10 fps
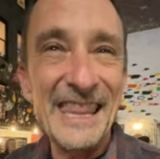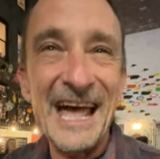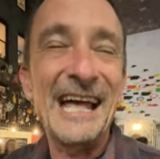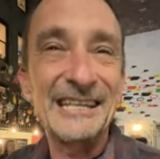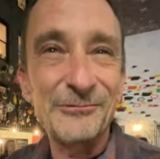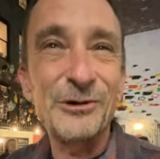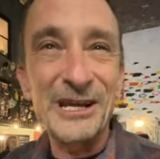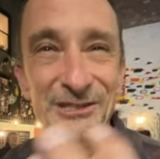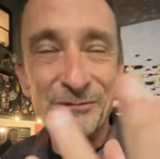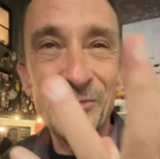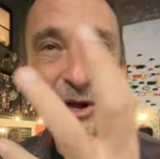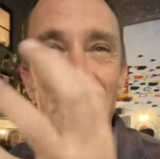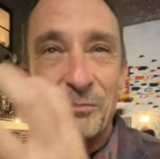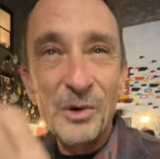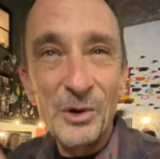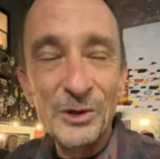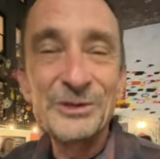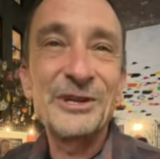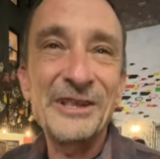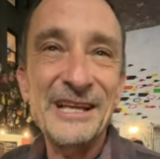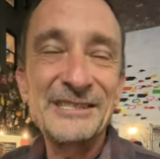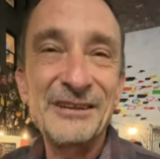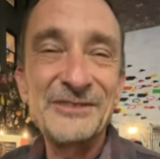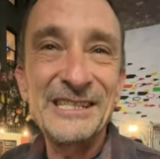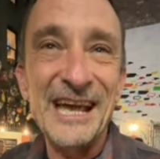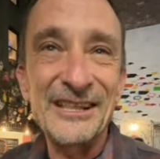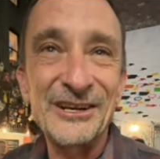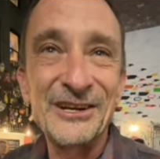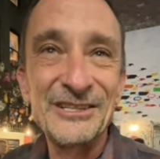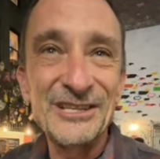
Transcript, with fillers: that that Ray sort of pulls all that stuff together in